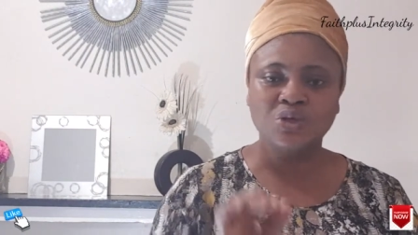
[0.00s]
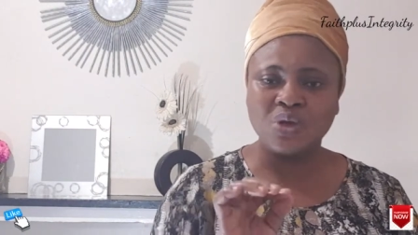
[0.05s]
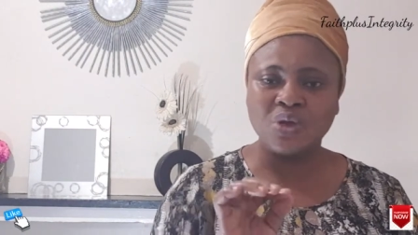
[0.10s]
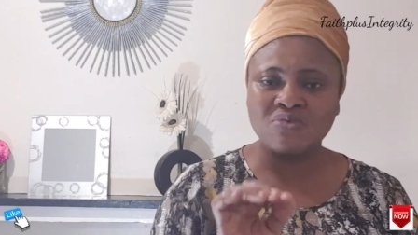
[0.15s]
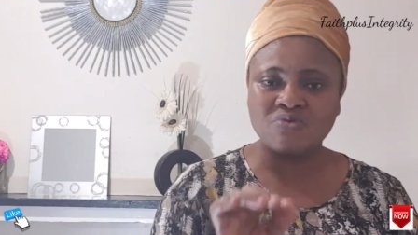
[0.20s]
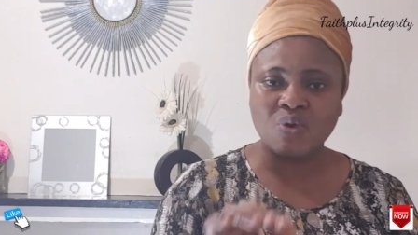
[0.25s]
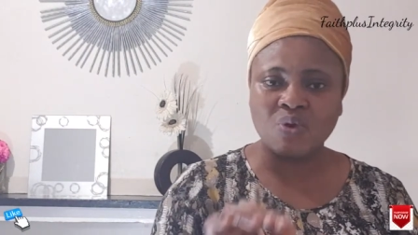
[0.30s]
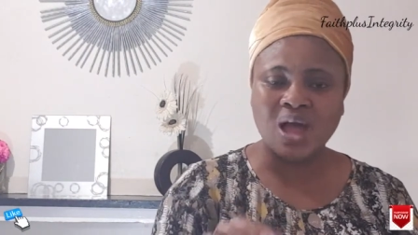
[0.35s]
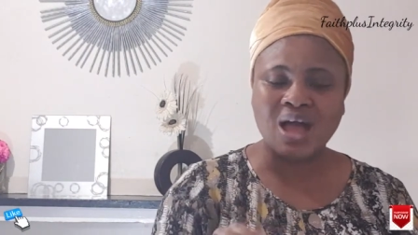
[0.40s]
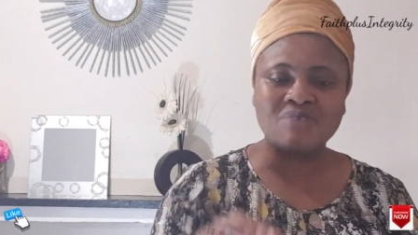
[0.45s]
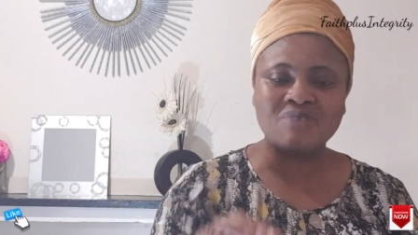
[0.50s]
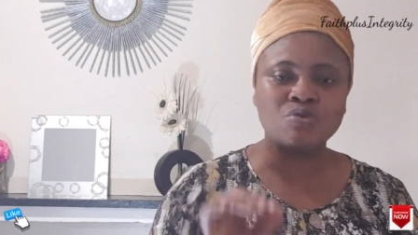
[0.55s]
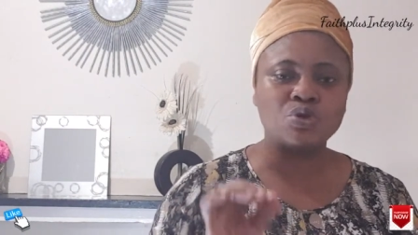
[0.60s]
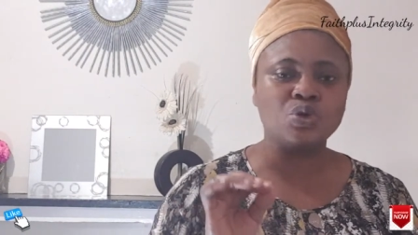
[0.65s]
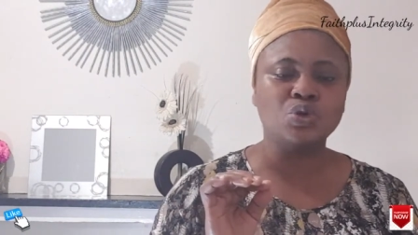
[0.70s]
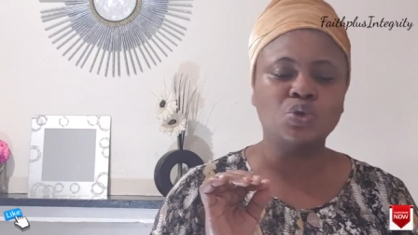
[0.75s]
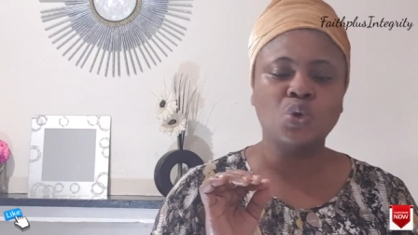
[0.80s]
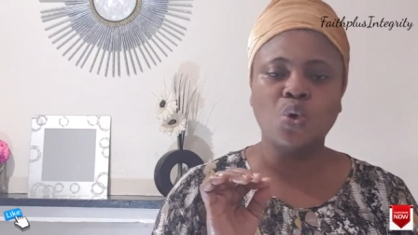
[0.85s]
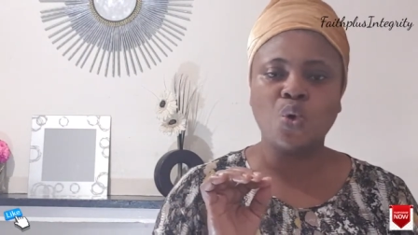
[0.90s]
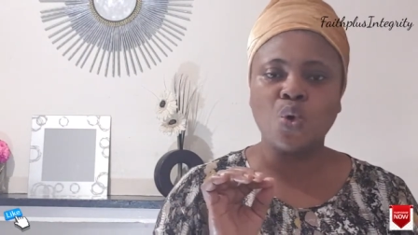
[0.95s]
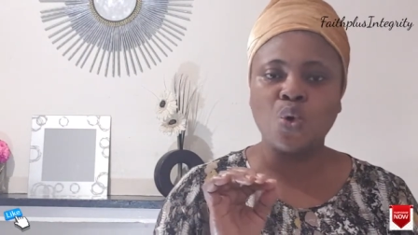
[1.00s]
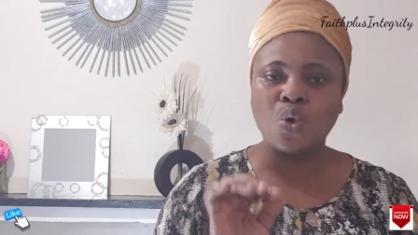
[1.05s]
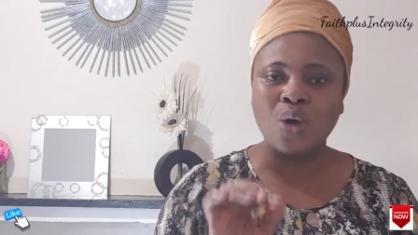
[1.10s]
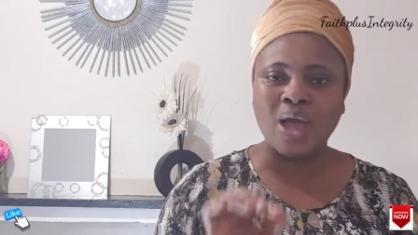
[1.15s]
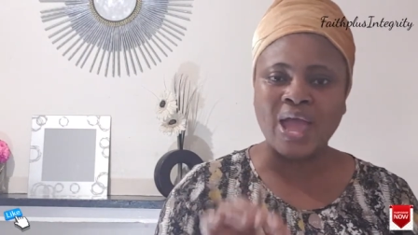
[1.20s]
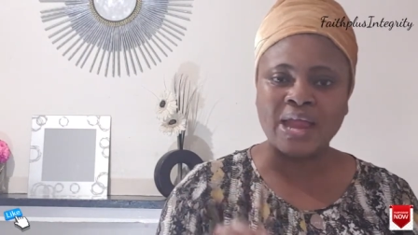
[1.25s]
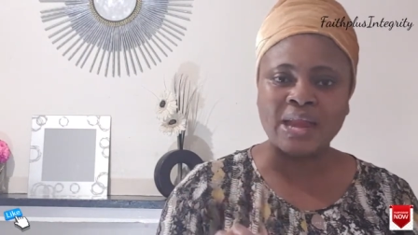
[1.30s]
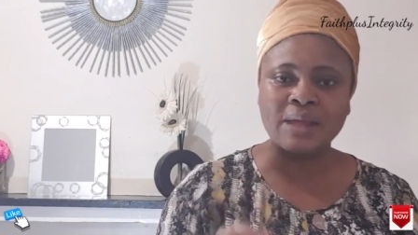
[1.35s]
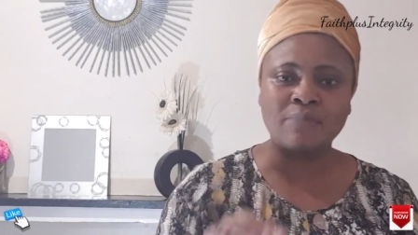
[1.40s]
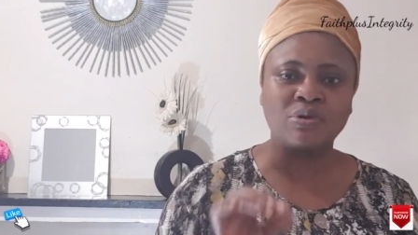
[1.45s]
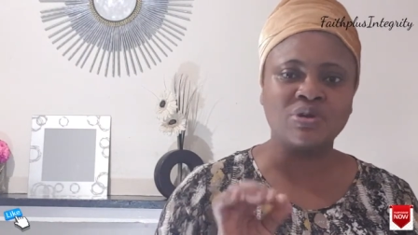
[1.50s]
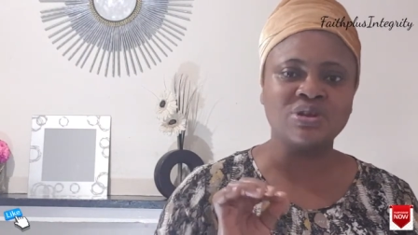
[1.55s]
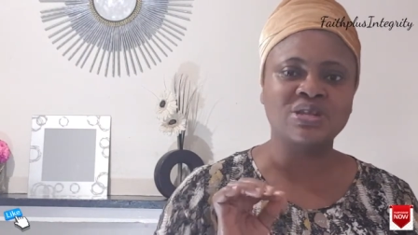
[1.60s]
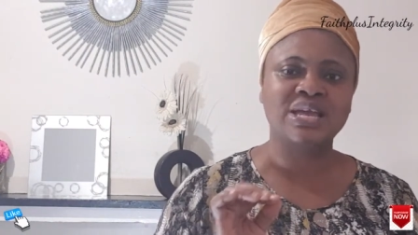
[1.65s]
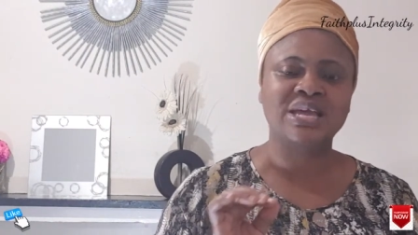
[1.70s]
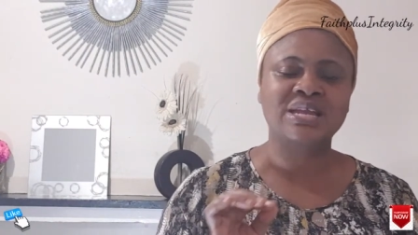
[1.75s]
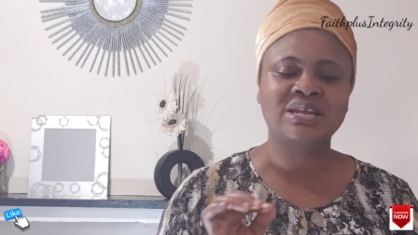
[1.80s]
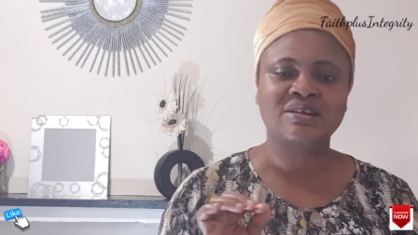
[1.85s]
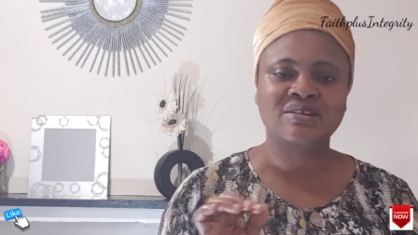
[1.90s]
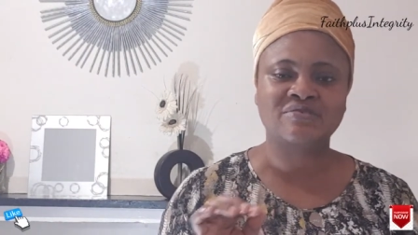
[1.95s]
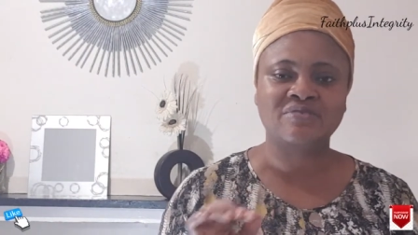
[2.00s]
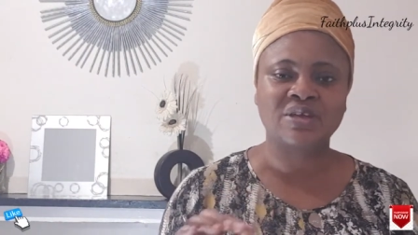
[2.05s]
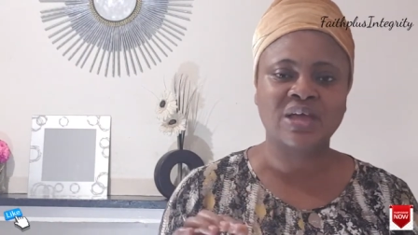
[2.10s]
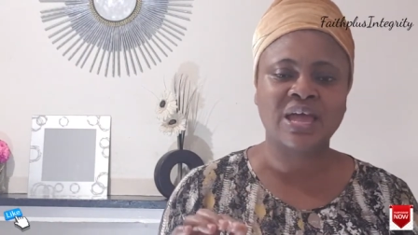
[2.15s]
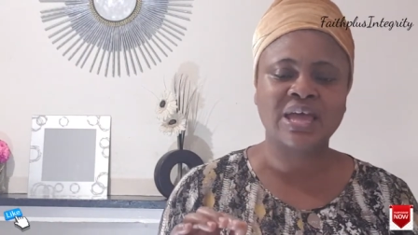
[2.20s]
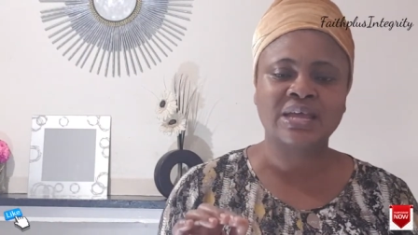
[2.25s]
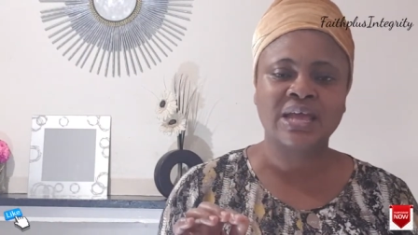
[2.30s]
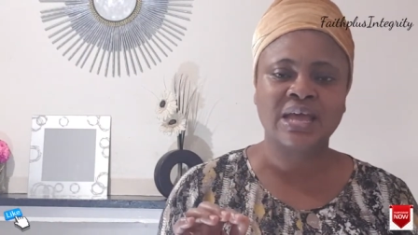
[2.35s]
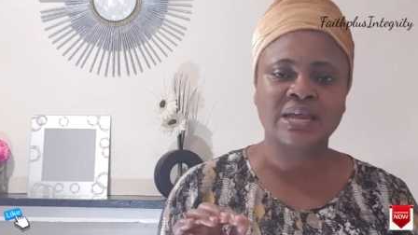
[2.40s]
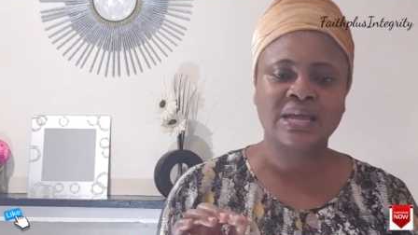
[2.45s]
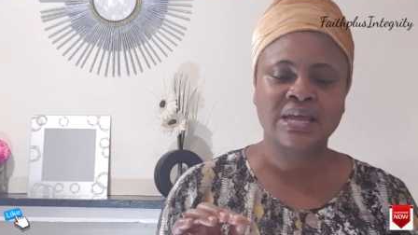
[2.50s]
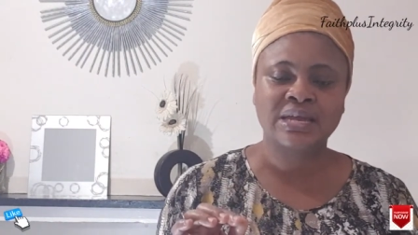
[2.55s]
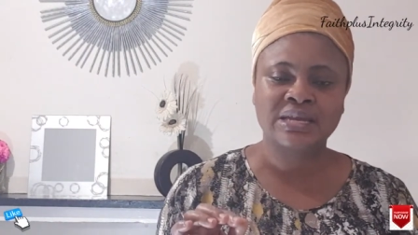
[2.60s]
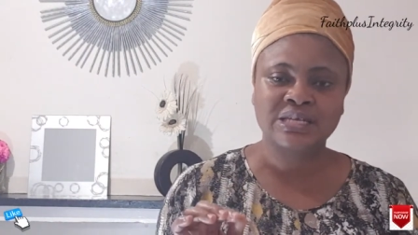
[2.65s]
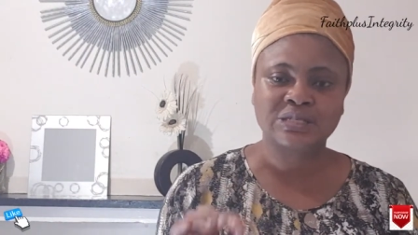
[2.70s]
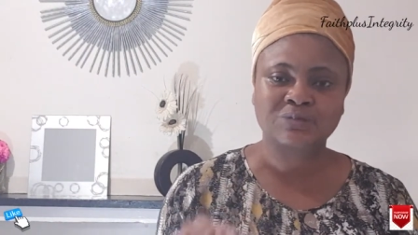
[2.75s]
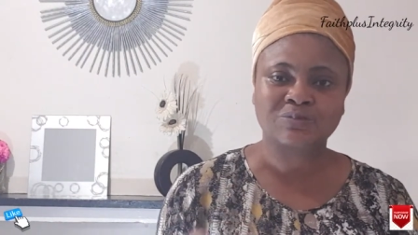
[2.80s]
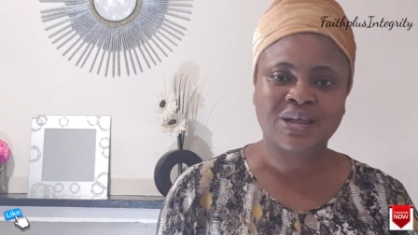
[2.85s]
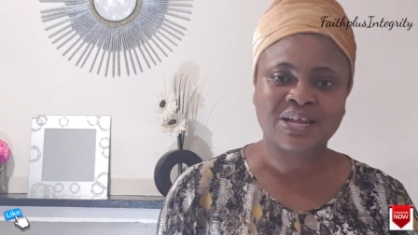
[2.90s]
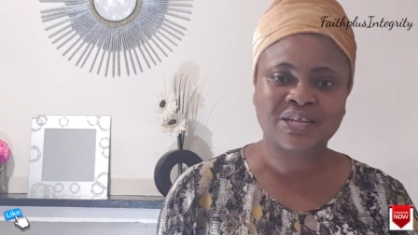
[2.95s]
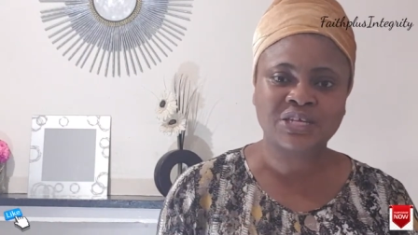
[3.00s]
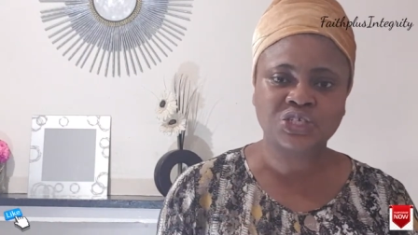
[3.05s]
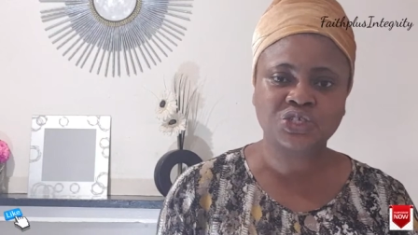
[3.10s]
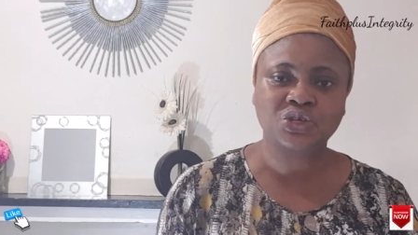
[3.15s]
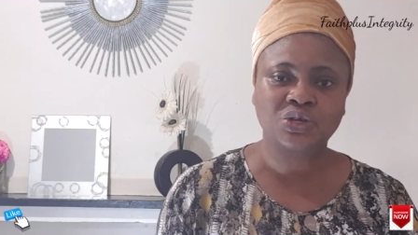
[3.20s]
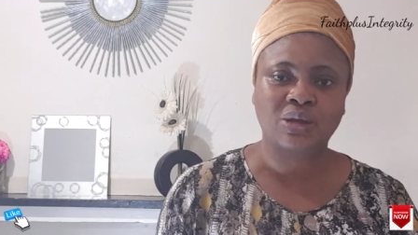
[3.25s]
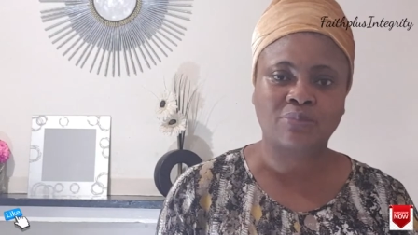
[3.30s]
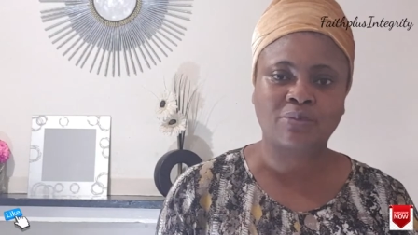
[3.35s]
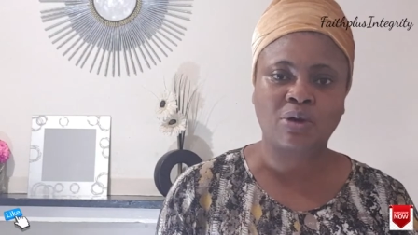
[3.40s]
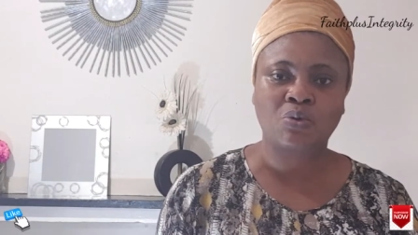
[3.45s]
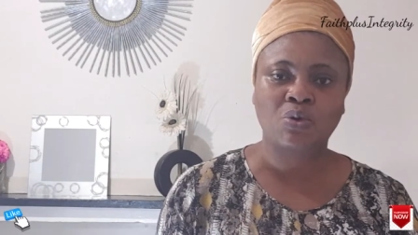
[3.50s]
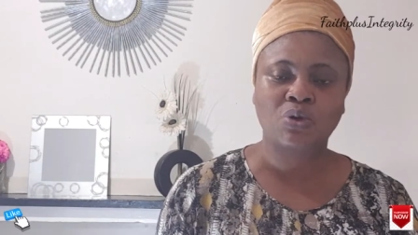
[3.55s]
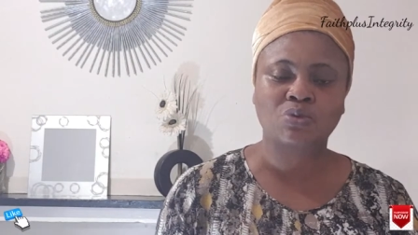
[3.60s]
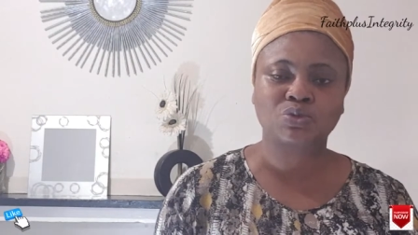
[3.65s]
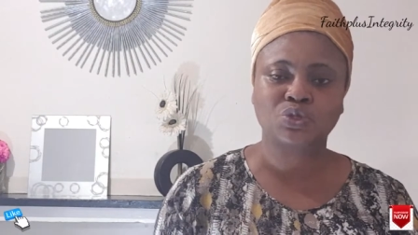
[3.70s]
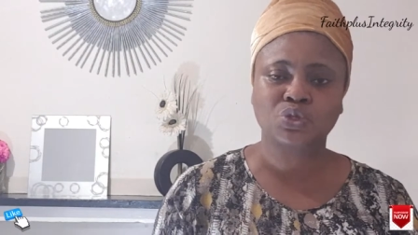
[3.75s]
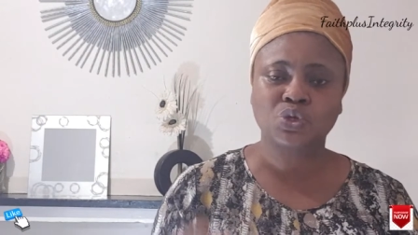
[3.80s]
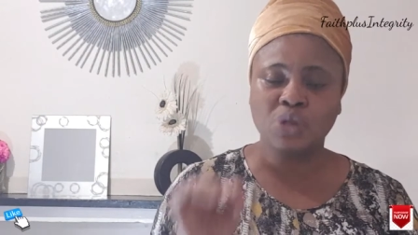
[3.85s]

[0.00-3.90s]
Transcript: You don't even have, you don't owe anybody any explanation about what.